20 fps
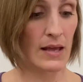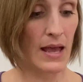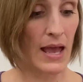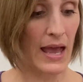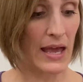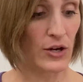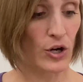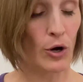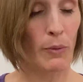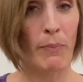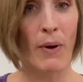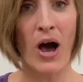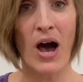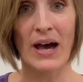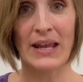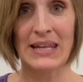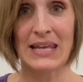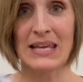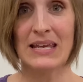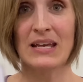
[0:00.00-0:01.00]
and her
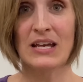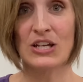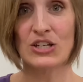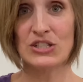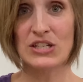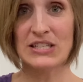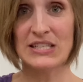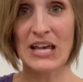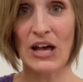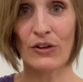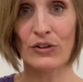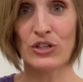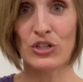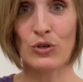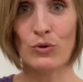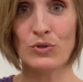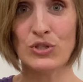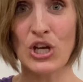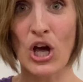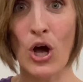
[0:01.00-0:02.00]
body to tell you
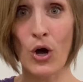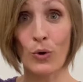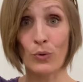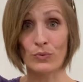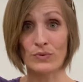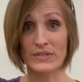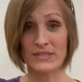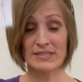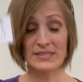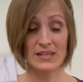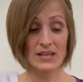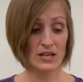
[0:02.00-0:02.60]
tones.